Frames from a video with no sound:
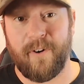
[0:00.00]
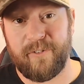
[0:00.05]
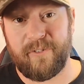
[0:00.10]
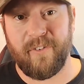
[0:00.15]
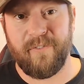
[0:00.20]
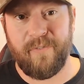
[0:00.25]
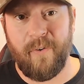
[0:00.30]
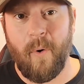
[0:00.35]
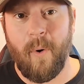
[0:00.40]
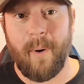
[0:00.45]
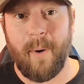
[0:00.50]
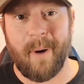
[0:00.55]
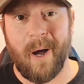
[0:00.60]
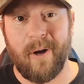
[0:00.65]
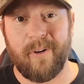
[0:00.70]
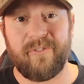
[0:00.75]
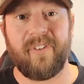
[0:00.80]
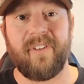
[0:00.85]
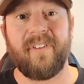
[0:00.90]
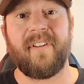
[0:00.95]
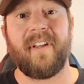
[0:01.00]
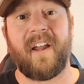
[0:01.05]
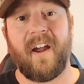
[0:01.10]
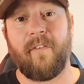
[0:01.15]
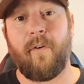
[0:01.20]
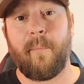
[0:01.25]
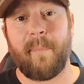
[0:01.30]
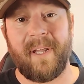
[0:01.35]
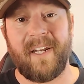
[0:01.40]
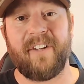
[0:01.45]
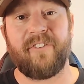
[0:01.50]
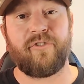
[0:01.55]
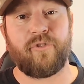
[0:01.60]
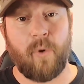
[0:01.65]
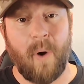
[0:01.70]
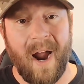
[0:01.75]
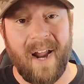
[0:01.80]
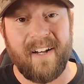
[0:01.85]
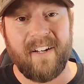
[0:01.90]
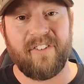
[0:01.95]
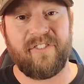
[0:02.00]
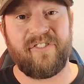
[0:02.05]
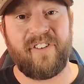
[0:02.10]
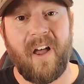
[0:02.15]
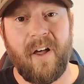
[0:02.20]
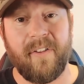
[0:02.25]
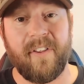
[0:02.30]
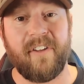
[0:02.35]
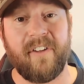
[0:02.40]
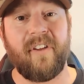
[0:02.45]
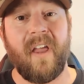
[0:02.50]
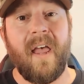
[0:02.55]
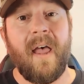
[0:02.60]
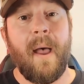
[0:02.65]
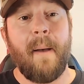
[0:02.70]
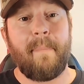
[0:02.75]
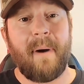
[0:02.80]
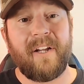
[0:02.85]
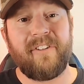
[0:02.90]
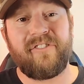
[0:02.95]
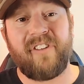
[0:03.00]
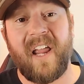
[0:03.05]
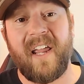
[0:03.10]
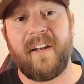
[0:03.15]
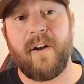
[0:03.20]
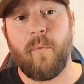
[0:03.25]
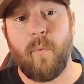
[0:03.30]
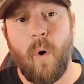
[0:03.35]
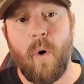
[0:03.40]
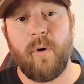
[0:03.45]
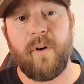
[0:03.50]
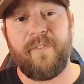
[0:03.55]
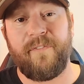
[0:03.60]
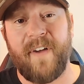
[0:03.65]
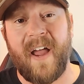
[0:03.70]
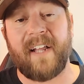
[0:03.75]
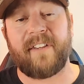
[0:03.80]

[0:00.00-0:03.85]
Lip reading: and foremost, the government is trying to sell this by saying it won't affect